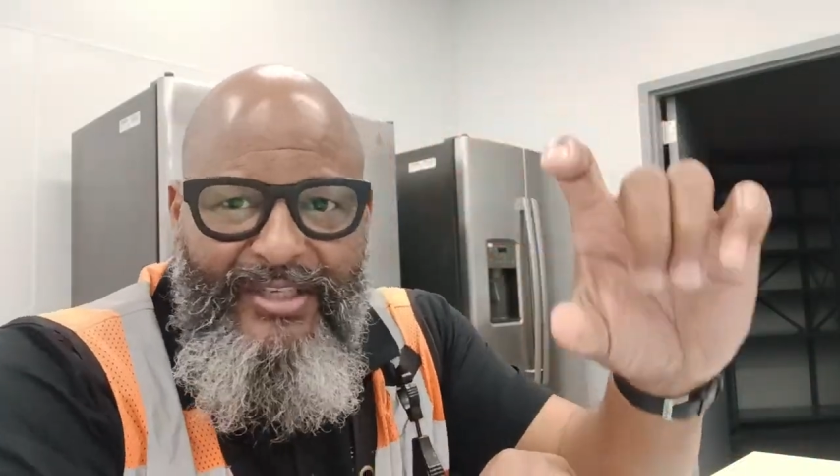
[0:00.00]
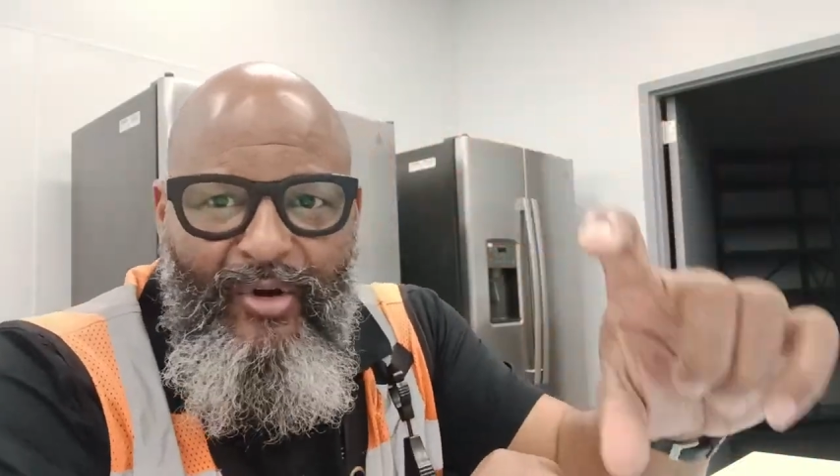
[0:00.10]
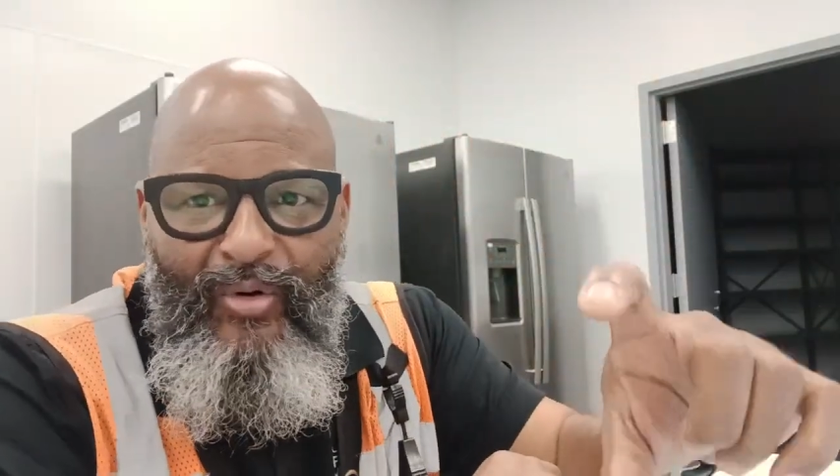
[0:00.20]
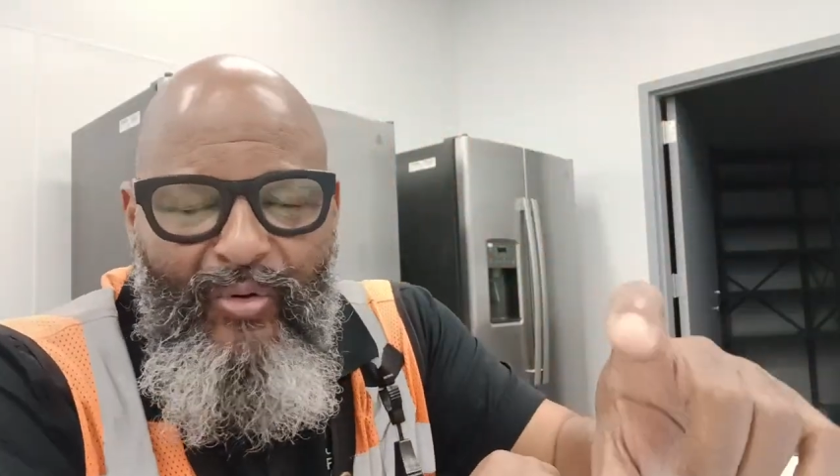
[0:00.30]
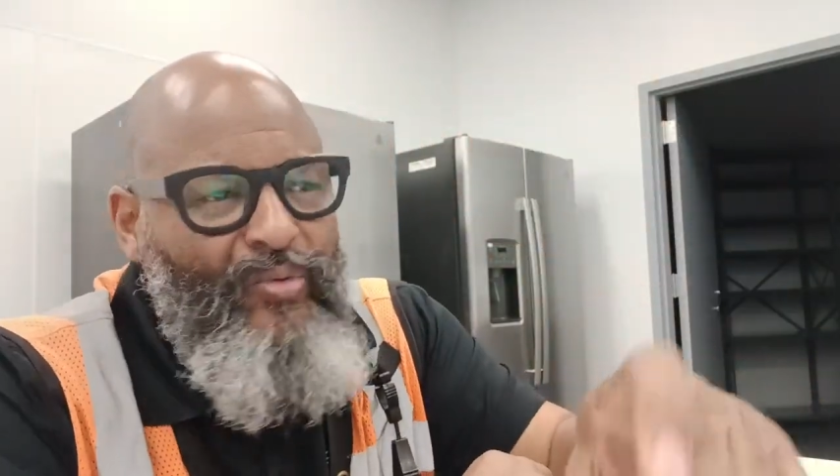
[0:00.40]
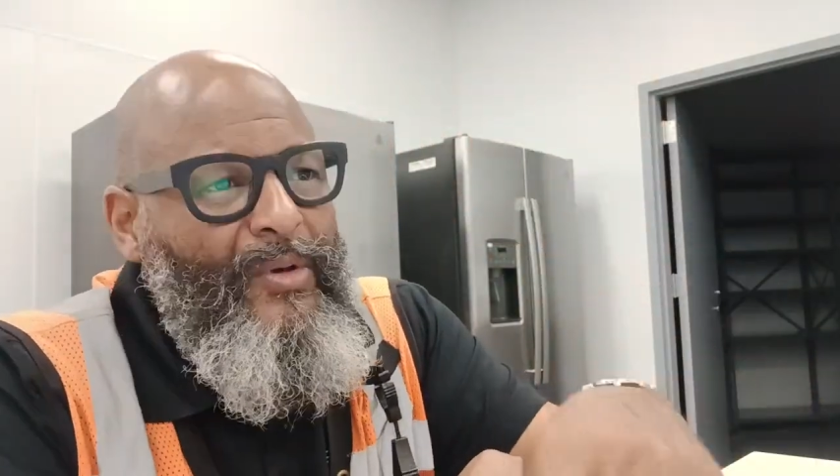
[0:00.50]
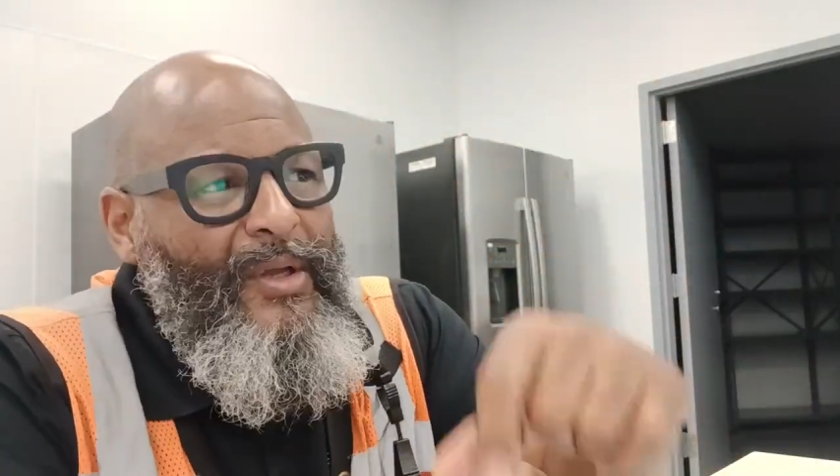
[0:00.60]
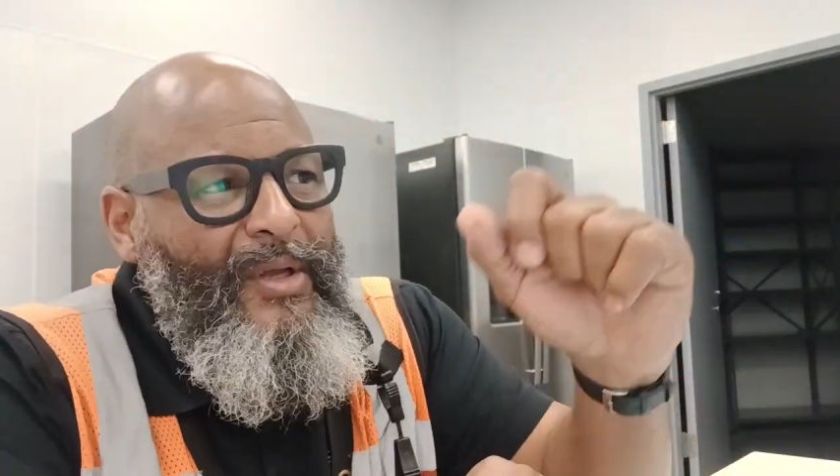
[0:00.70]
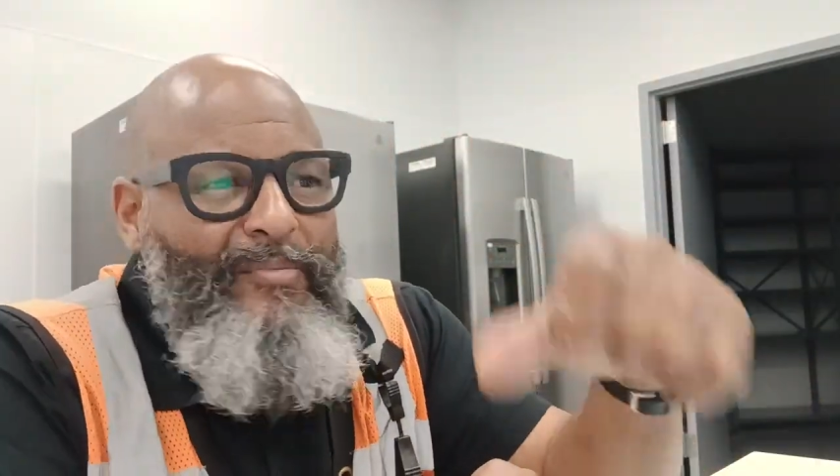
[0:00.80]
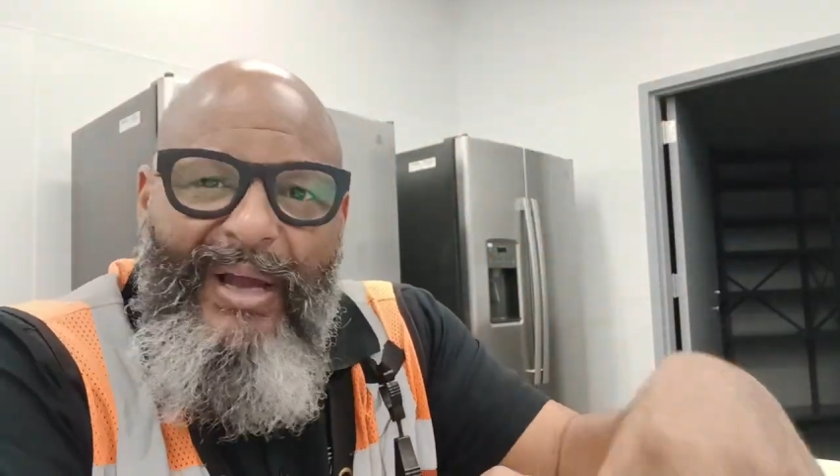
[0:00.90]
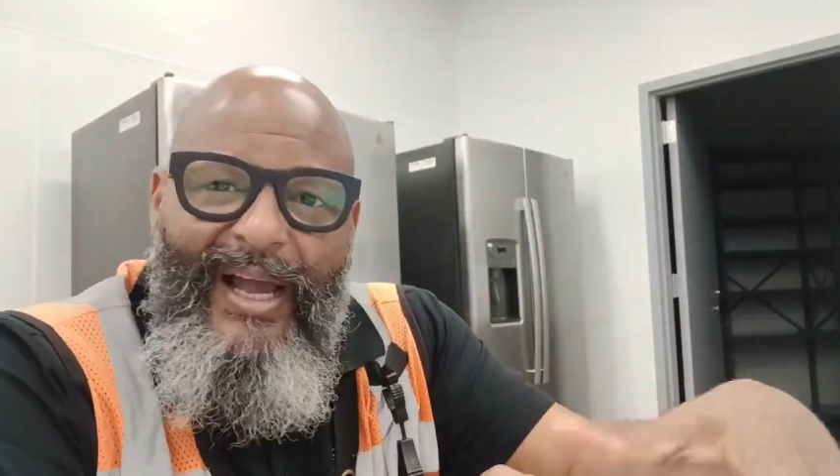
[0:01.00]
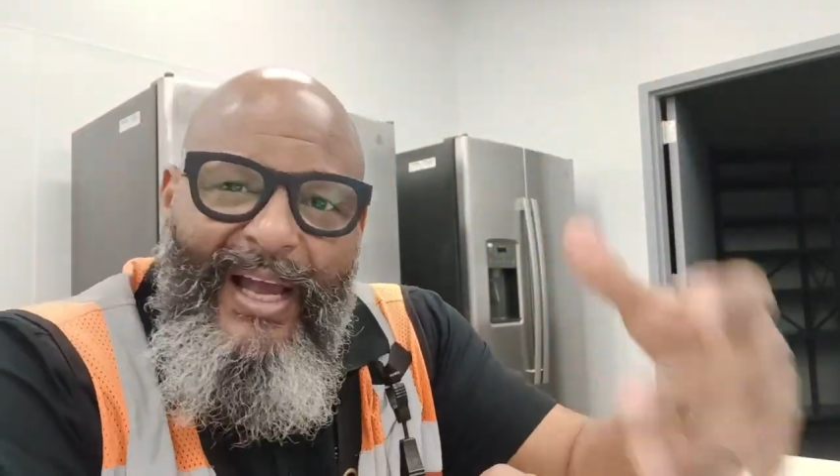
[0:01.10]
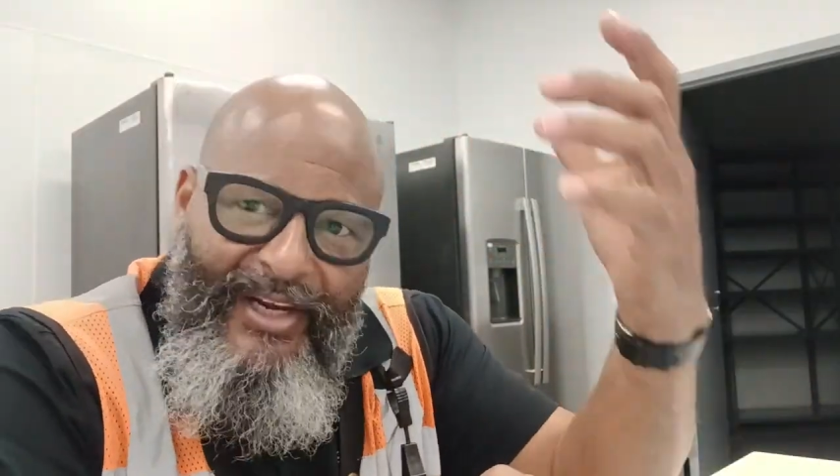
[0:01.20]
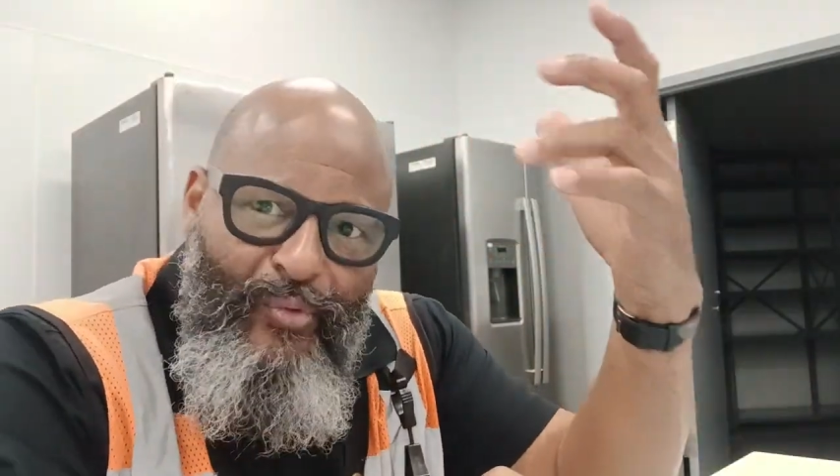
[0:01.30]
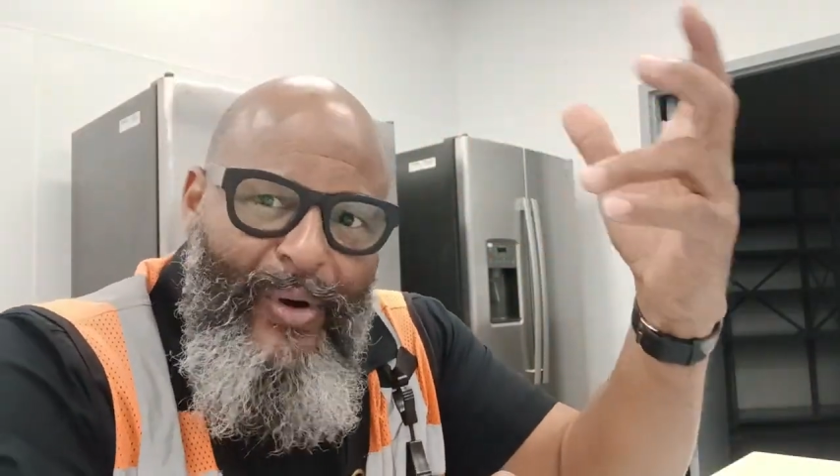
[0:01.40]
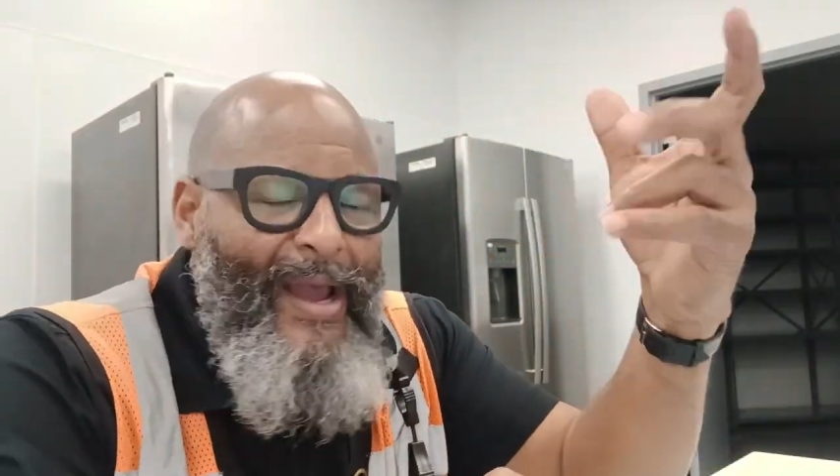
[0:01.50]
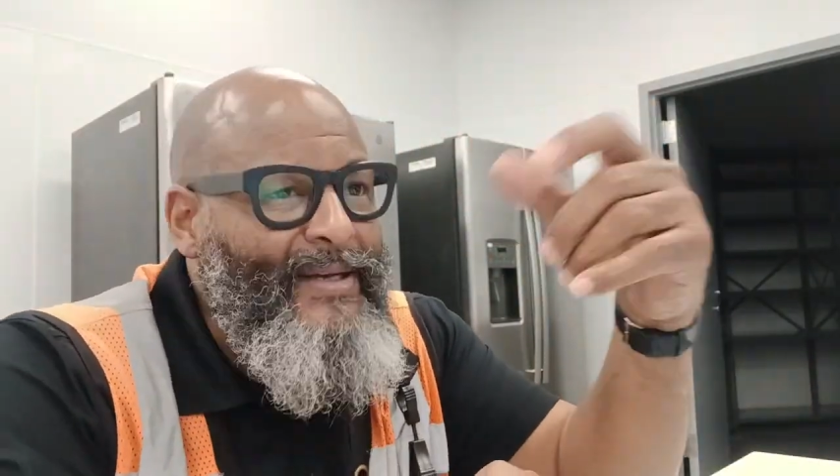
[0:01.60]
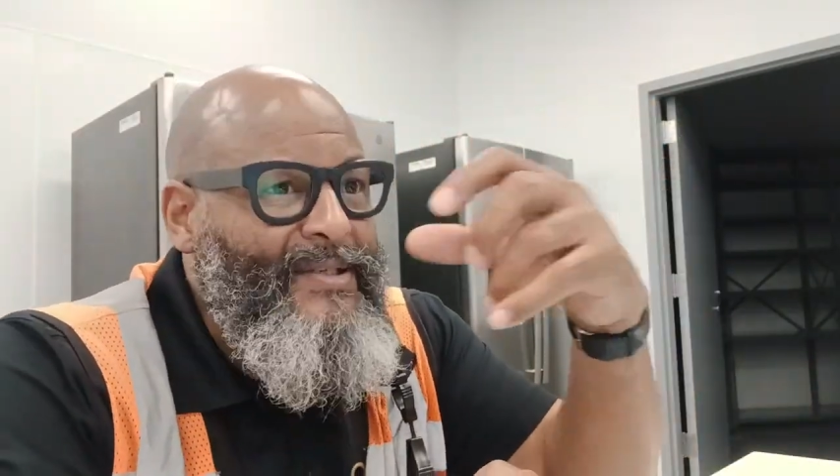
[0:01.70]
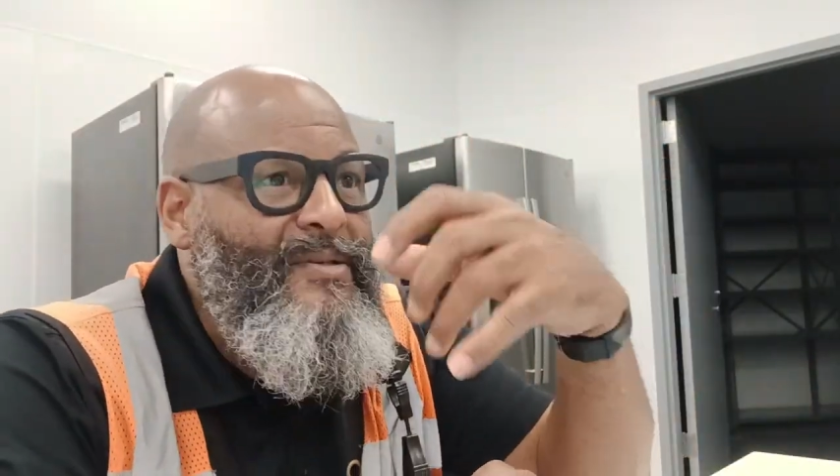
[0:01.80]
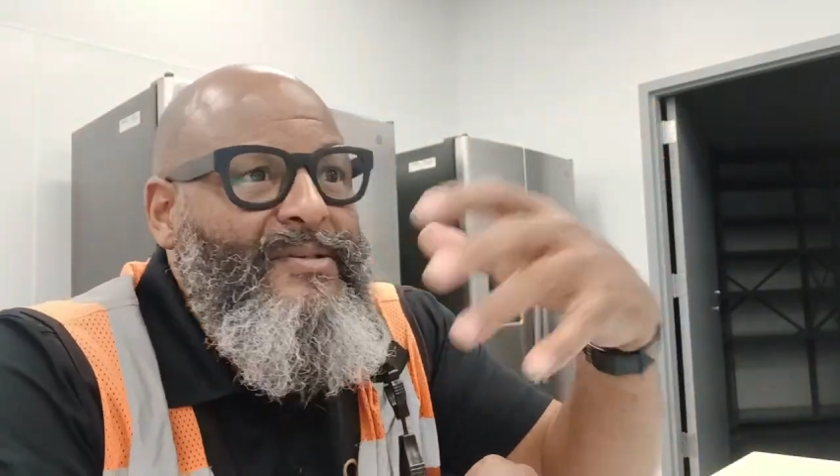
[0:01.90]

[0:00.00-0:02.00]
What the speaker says: hole behind the riser.